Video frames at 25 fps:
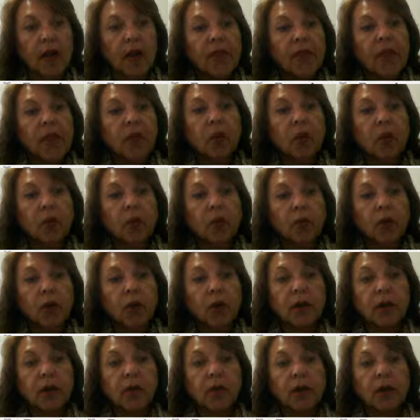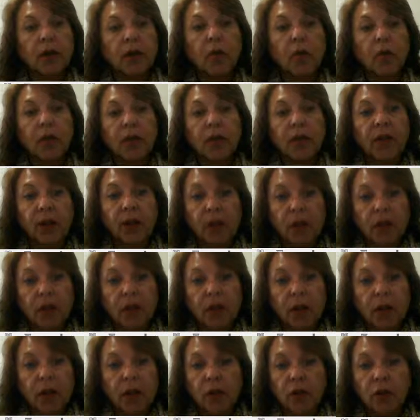then her words go within
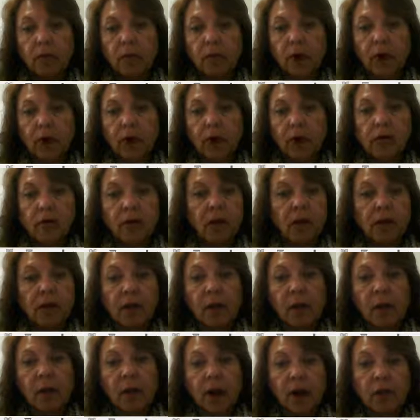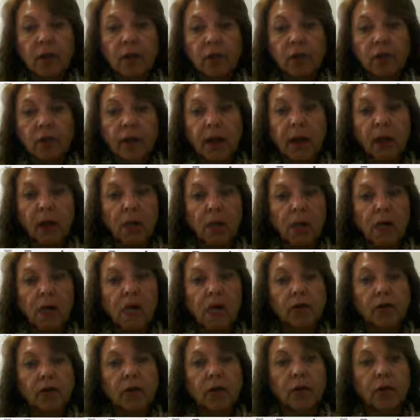quotation marks, just like all direct
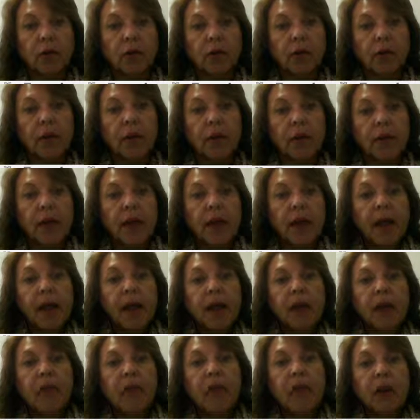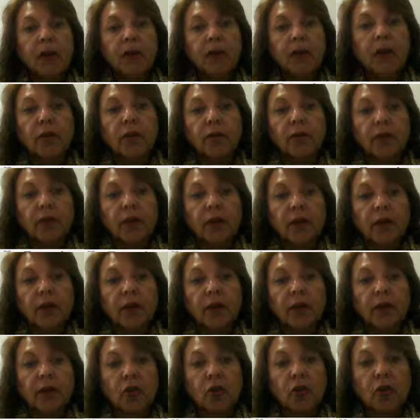quotes do, and then her first
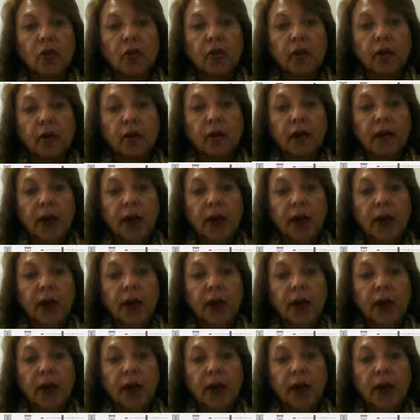initials, her